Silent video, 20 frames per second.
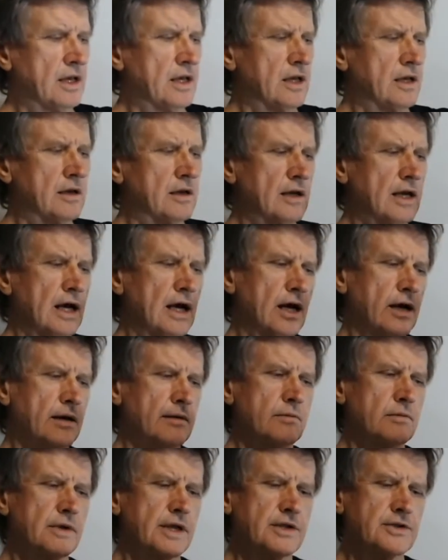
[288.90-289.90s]

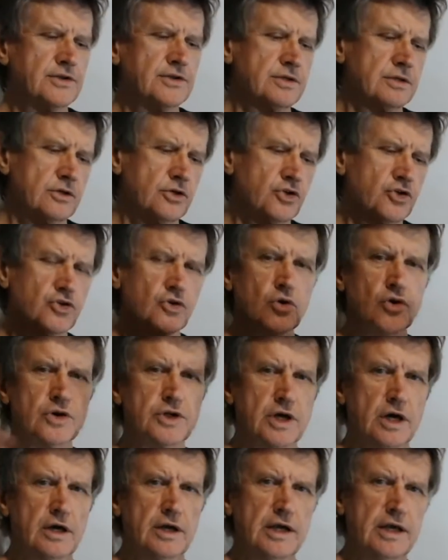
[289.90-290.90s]
gets
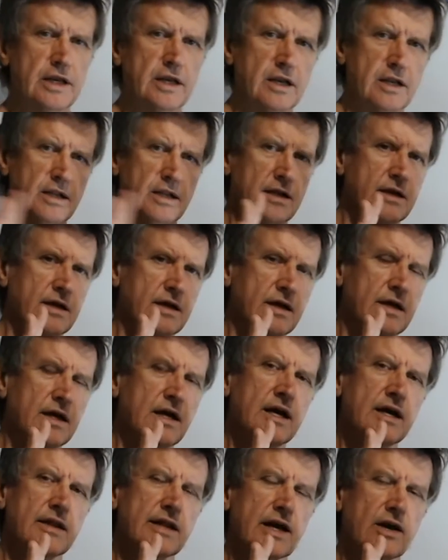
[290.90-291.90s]
shorter in
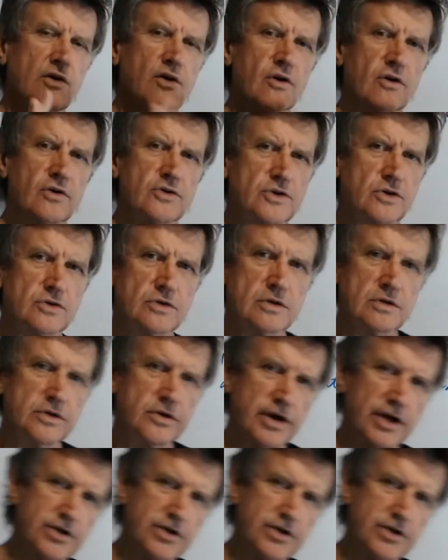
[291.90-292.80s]
that horizontal direction